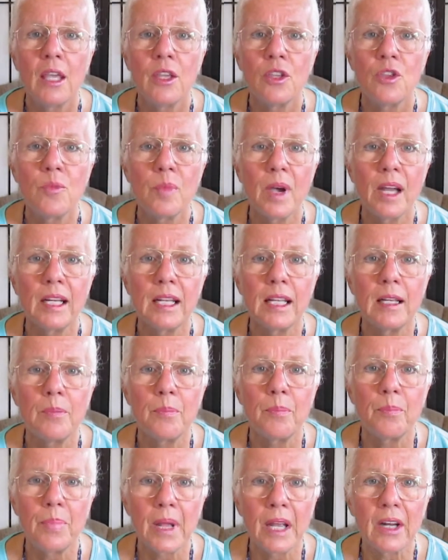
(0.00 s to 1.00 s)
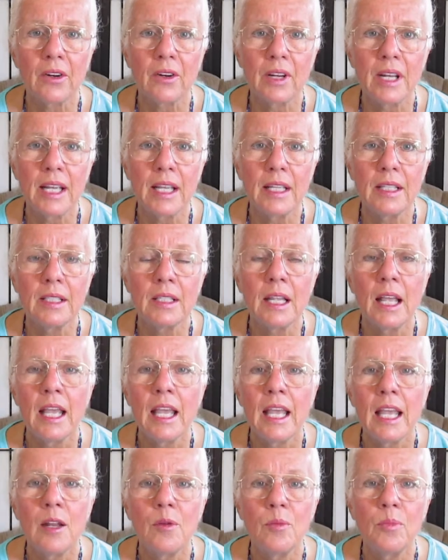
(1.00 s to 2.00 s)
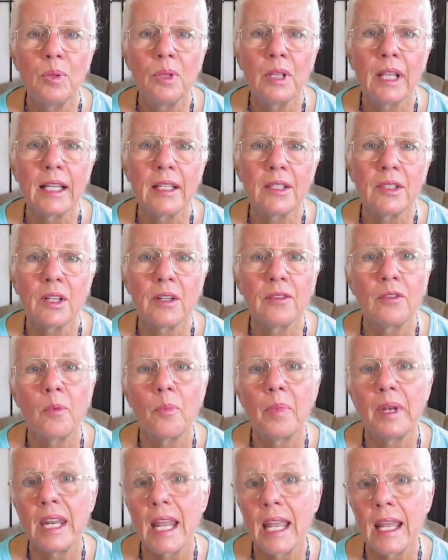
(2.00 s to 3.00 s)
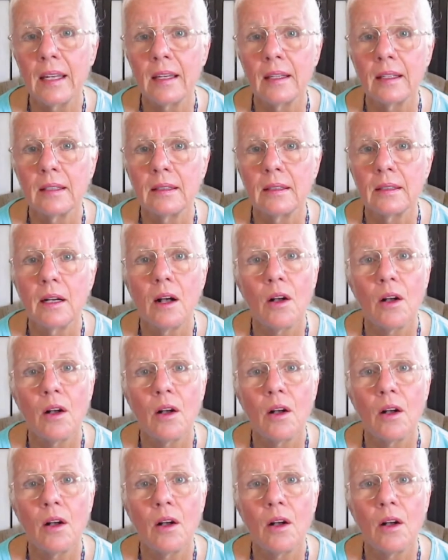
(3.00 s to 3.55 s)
You might eat berries in place of a banana.